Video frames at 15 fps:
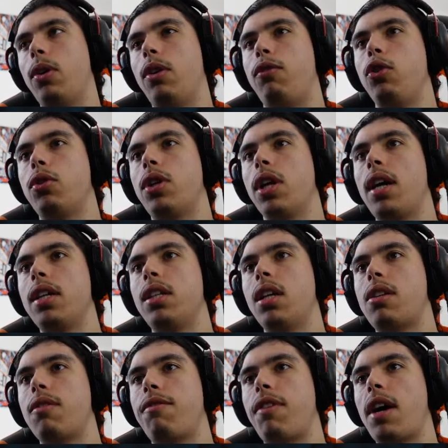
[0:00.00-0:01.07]
if you can
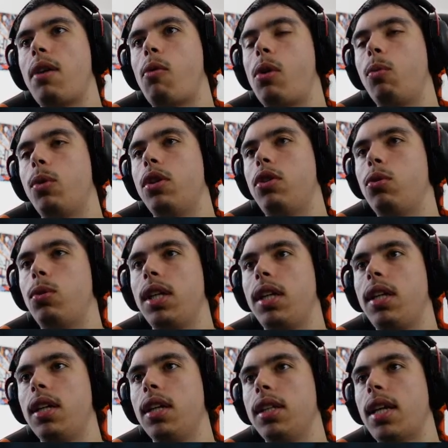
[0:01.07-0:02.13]
identify what we're doing
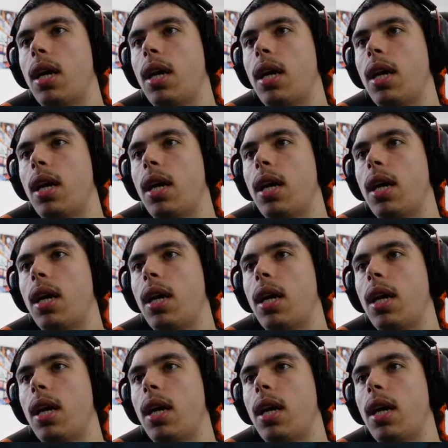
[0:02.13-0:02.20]
here,